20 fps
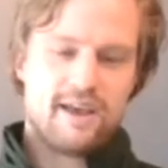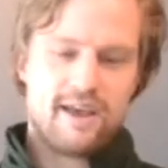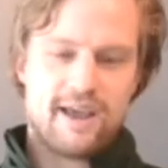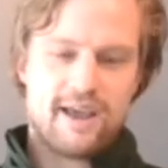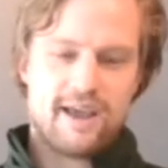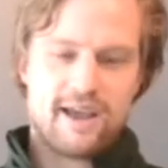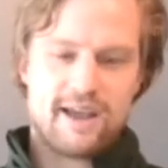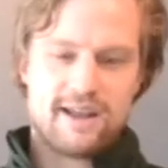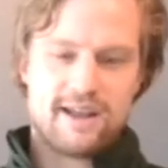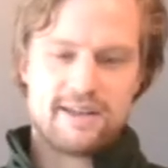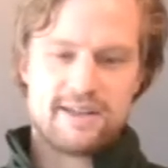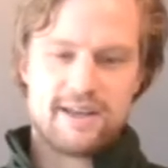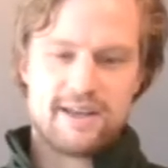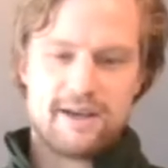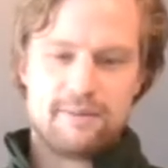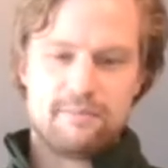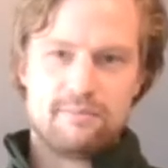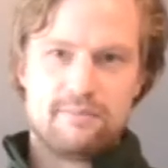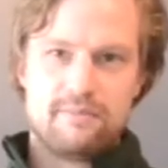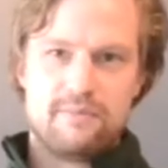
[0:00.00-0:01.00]
And
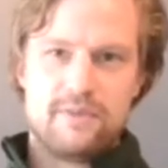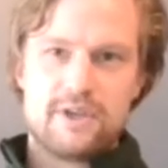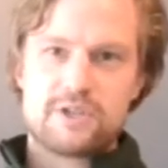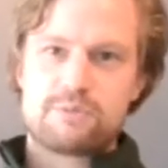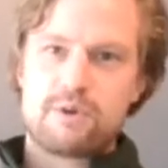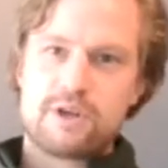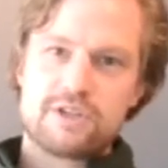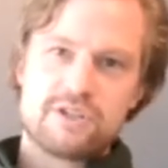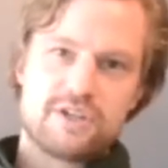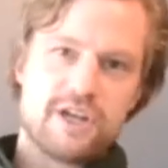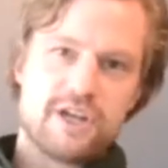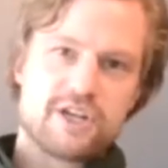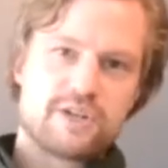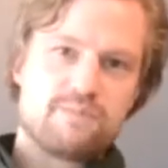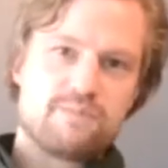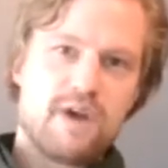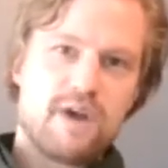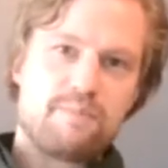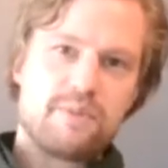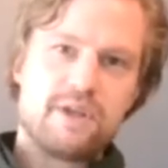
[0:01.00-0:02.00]
um, this
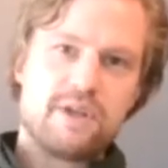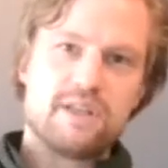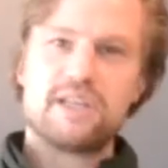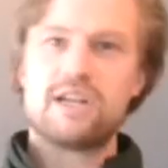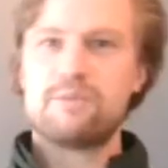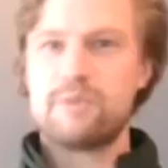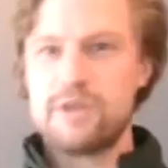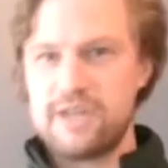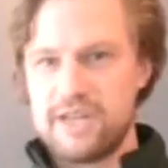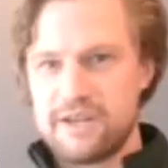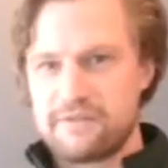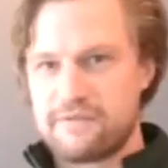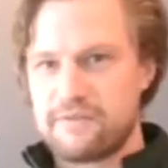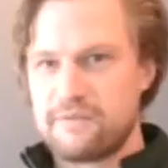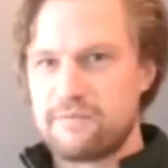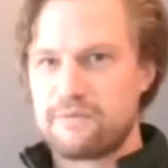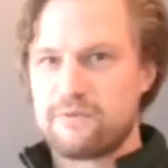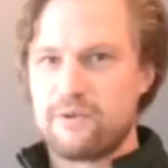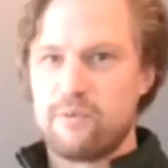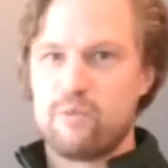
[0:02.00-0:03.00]
presentation might be a little bit
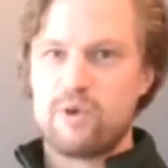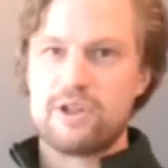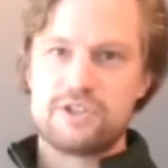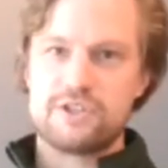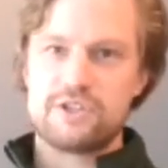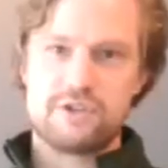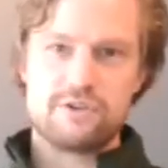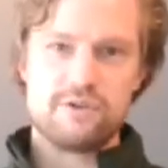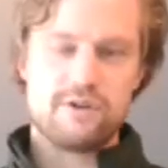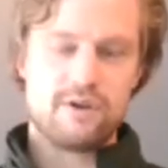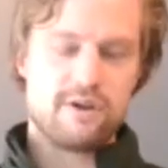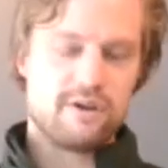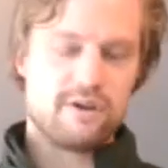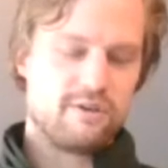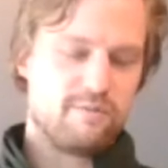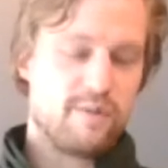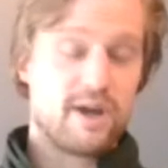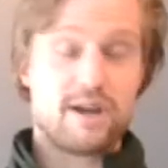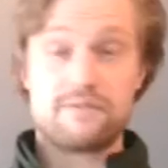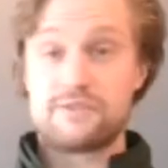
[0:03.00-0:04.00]
different from ones uh,
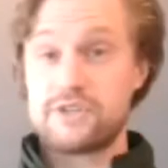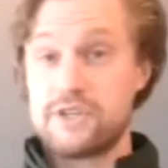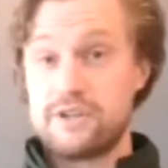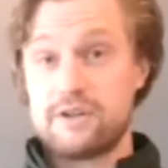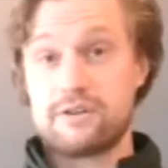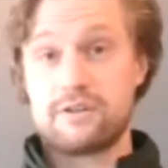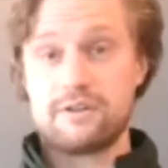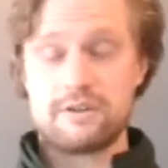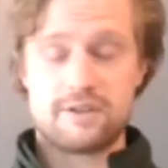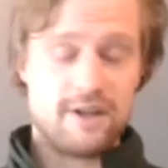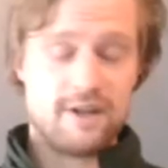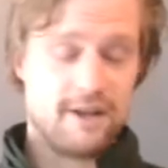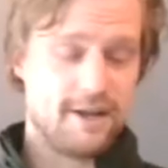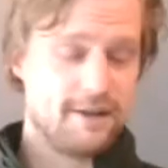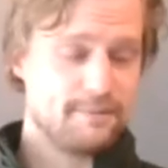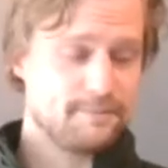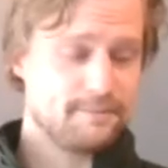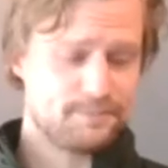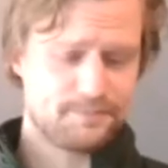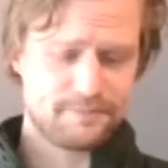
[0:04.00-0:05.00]
you might have seen earlier
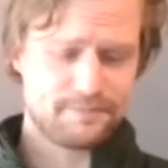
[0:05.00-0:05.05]
today.